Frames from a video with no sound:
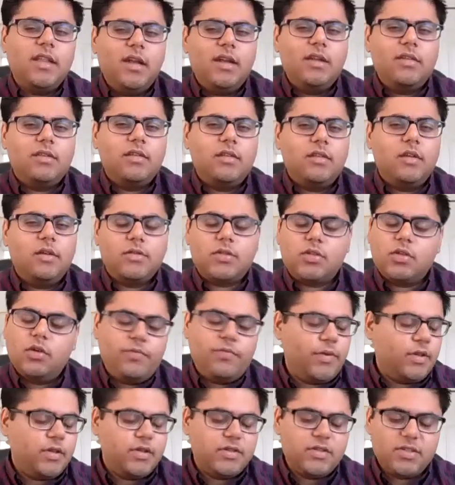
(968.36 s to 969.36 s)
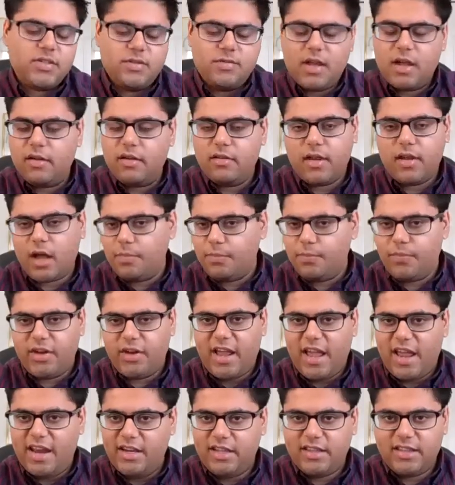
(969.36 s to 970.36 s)
that, so far there's not been
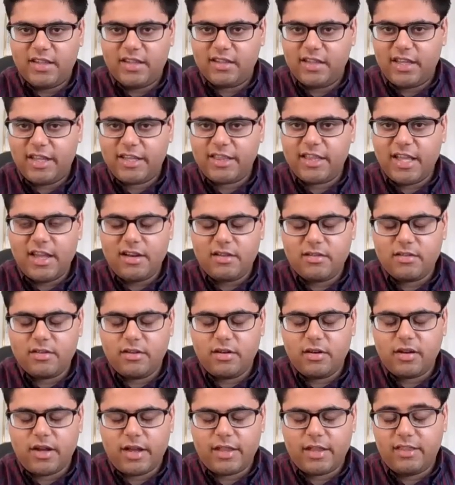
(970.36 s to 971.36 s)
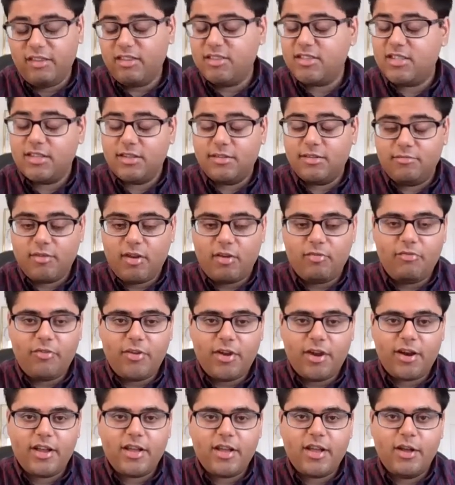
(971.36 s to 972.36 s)
anything like that. I think it's a
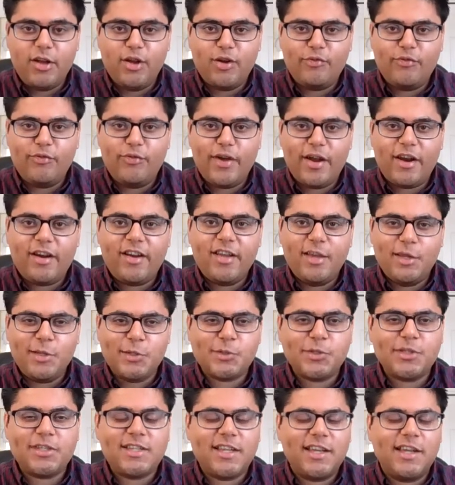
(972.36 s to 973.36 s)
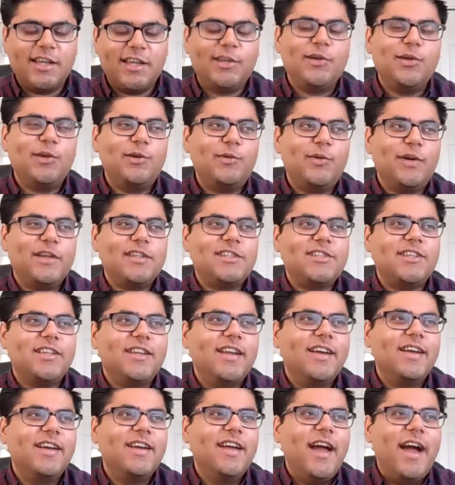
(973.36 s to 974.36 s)
very, very interesting and good
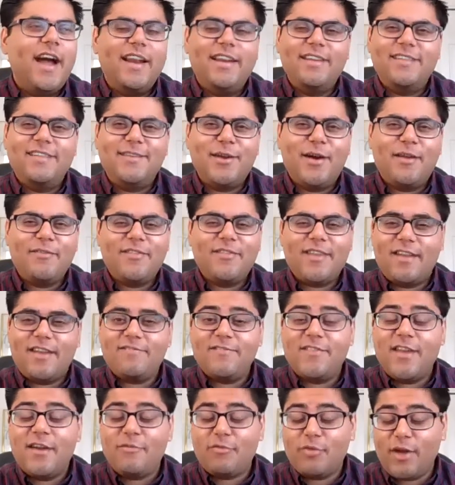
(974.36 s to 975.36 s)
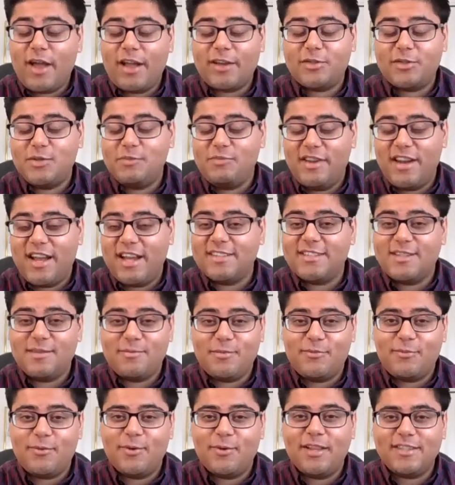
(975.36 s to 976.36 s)
question. And, I've never actually been asked that
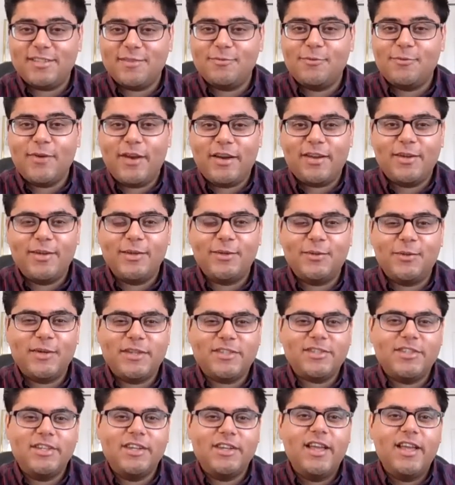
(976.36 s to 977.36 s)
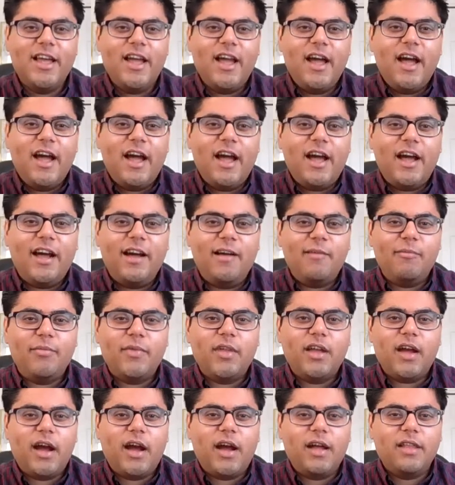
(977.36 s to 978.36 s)
before. That's a very good question. Um,
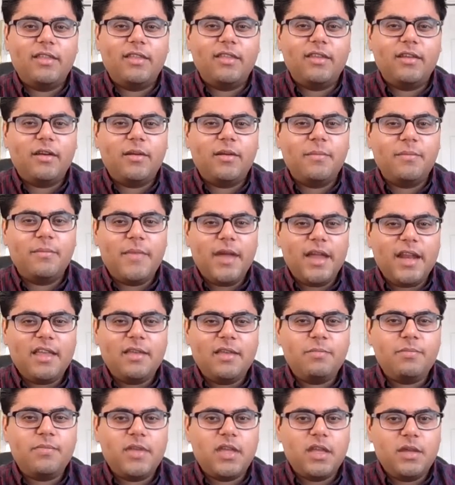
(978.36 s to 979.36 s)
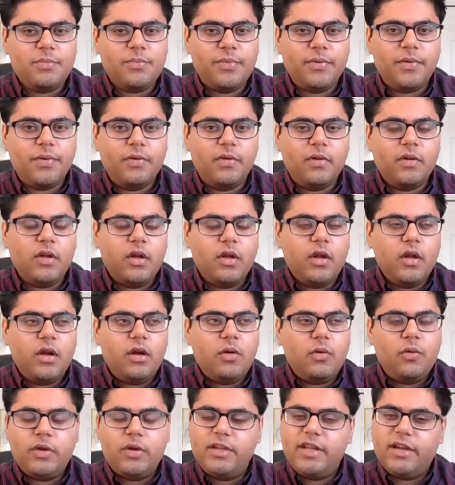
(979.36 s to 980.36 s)
there are many people
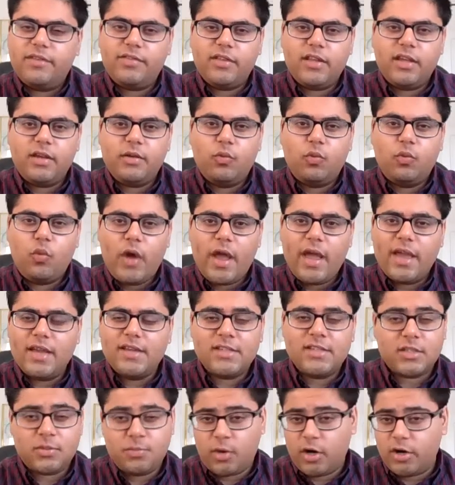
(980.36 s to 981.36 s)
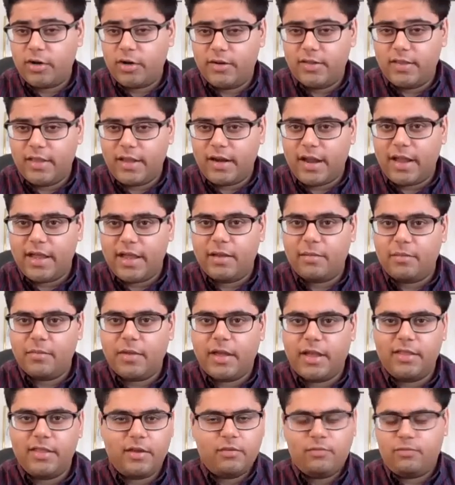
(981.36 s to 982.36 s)
who are definitely way smarter than I am,
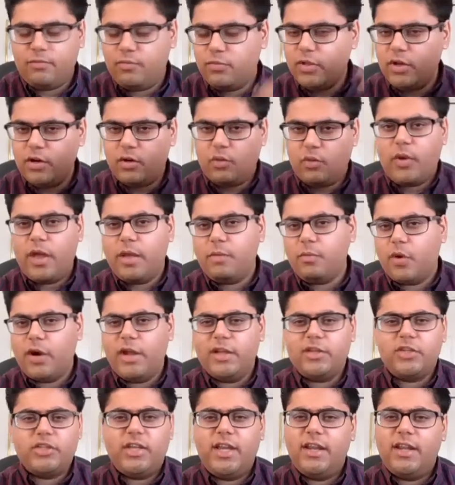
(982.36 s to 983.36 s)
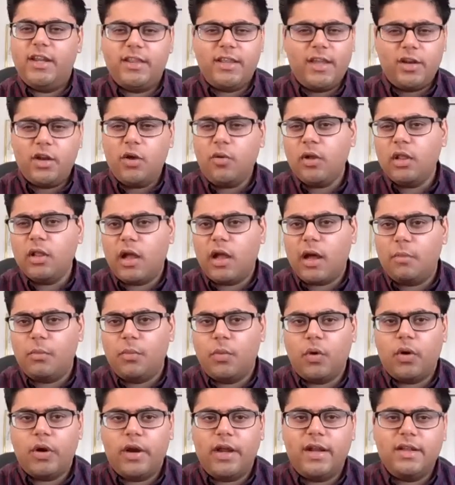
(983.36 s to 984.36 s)
and they're, way more educated. They know a lot
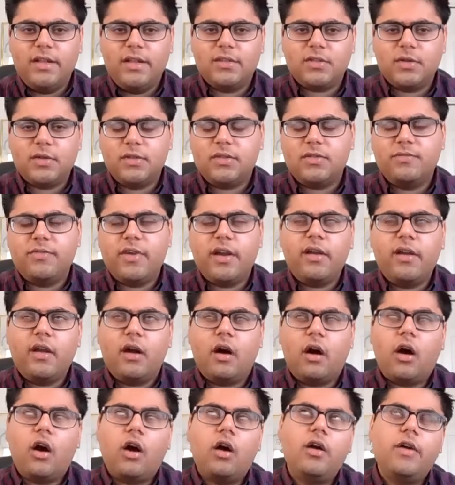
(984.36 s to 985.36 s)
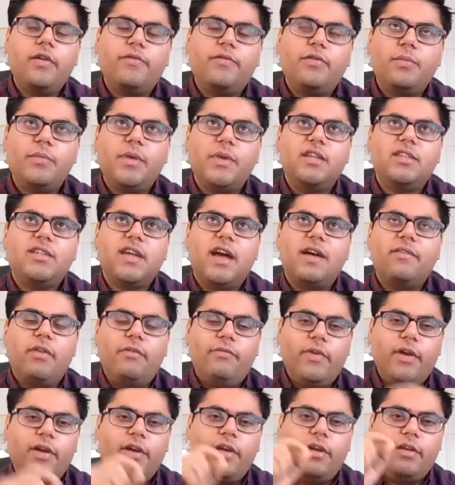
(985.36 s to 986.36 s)
more. And so it's very hard for me to have
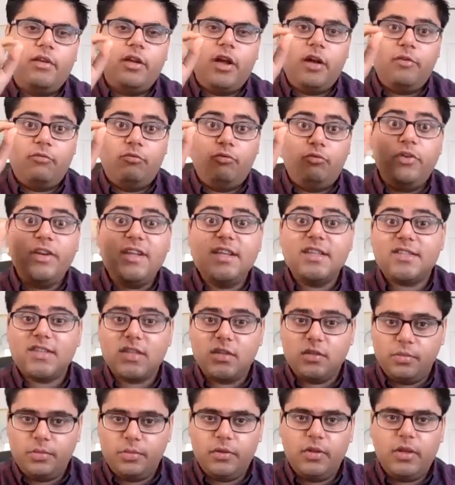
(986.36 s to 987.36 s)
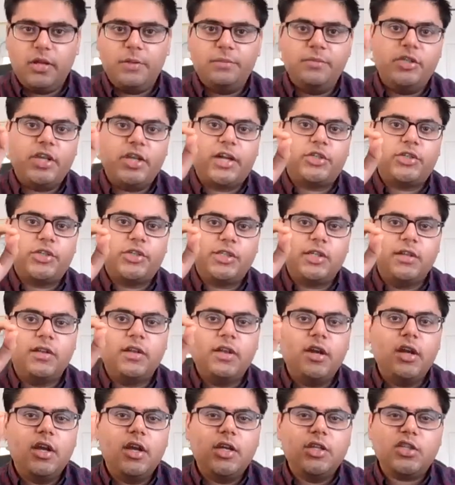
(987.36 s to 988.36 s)
a reasonable objection
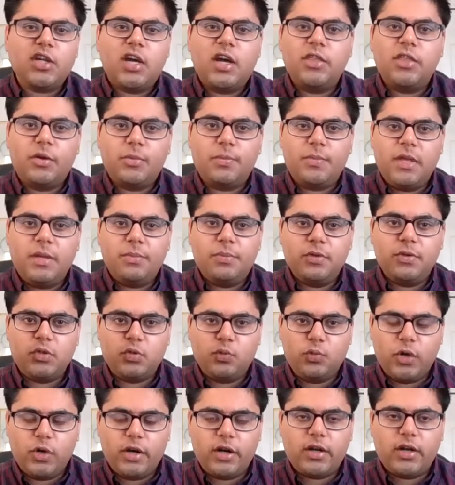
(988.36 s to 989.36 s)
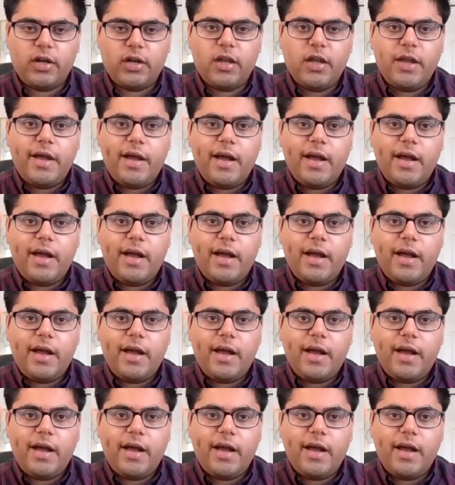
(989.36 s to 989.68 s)
to other people's work,